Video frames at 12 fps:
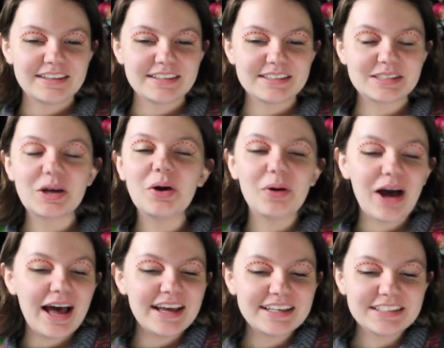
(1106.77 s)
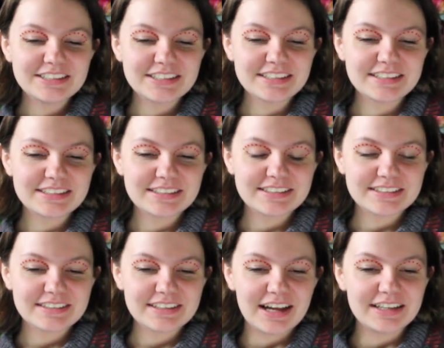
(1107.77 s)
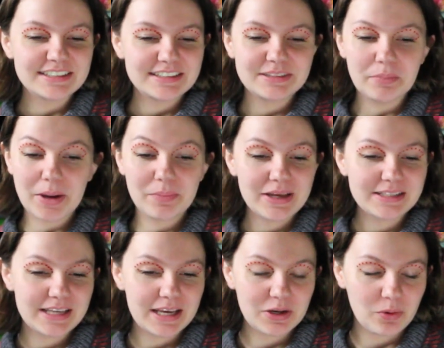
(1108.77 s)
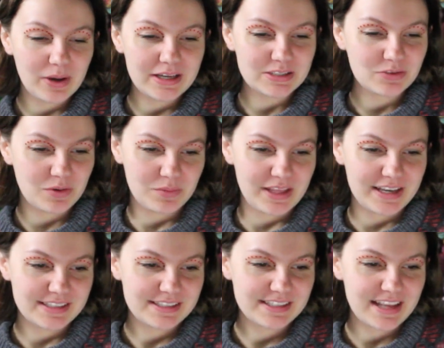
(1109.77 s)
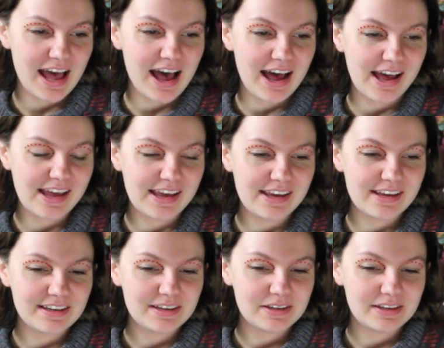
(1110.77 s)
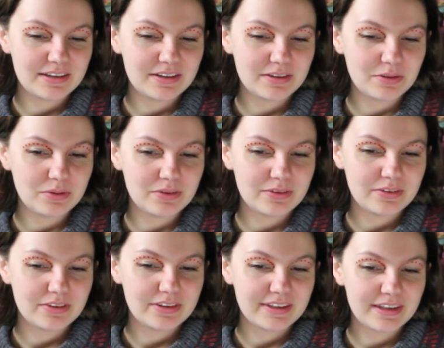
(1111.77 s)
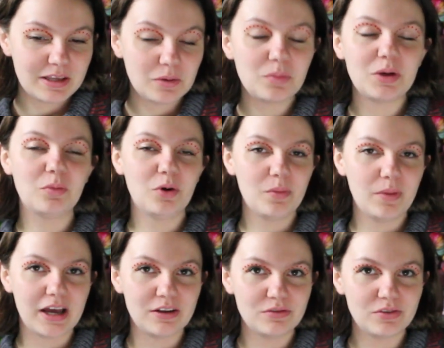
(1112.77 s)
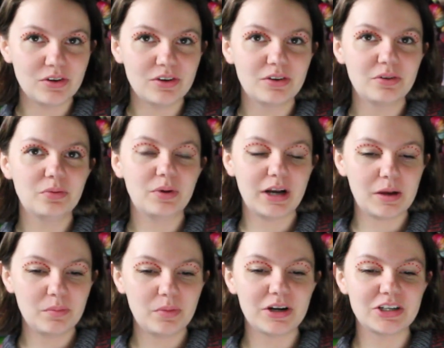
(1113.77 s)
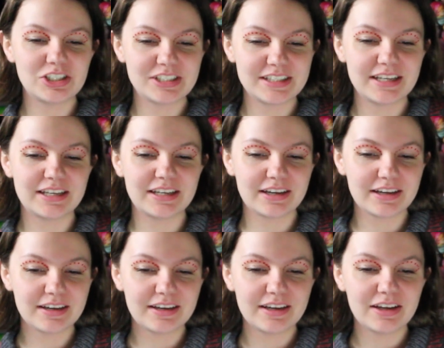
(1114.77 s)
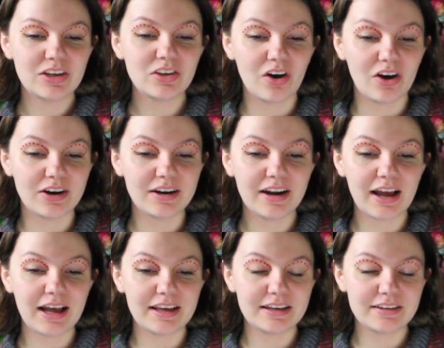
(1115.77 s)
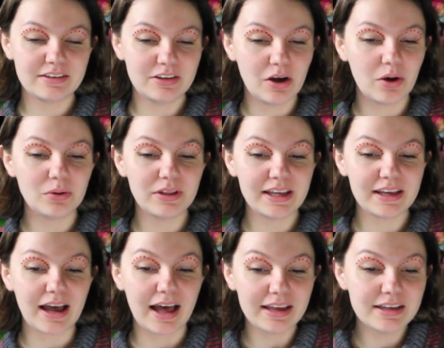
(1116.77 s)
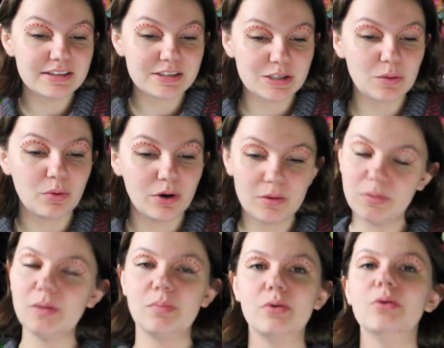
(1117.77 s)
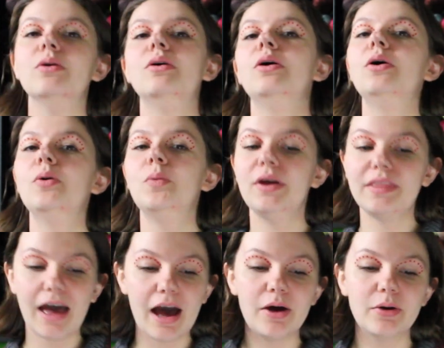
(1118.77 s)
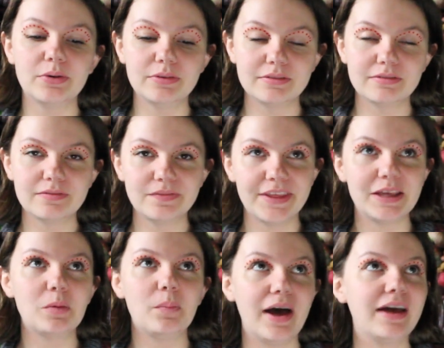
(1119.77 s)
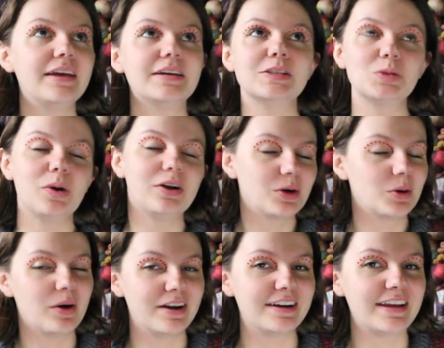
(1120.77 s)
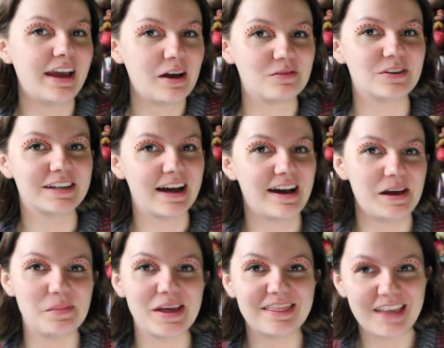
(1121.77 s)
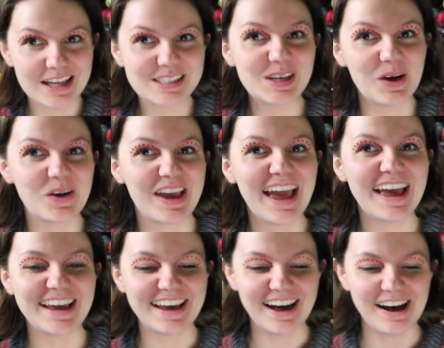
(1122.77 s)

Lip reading: So I can just, my big takeaways from this, I can be more mindful when I'm purchasing yarn. I know like I can support people without like buying a sweater quantity every time, and that's okay.